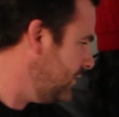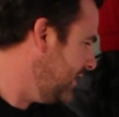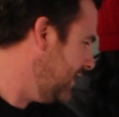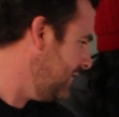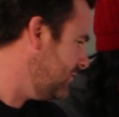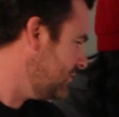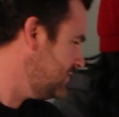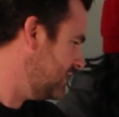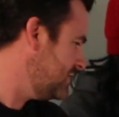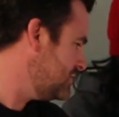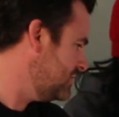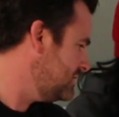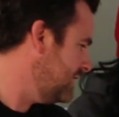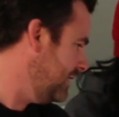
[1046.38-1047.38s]
we have those
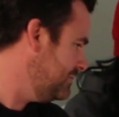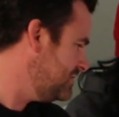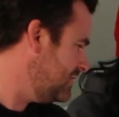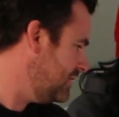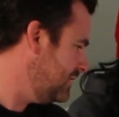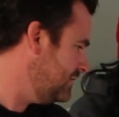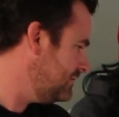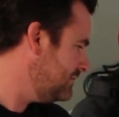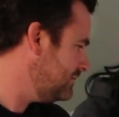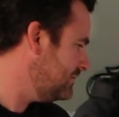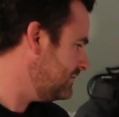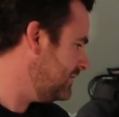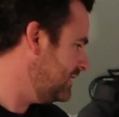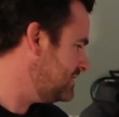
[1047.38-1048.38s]
extra tapes on,
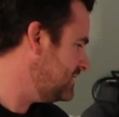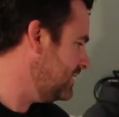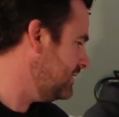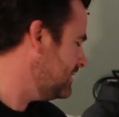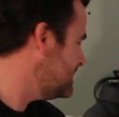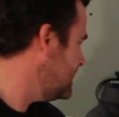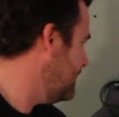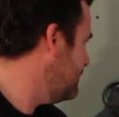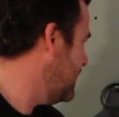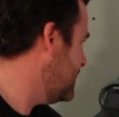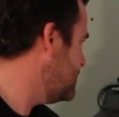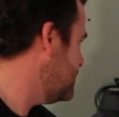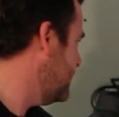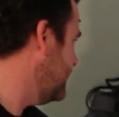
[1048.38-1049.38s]
it's still the same
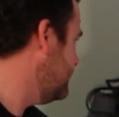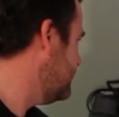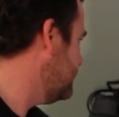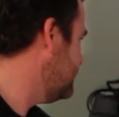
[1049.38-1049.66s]
butt joint.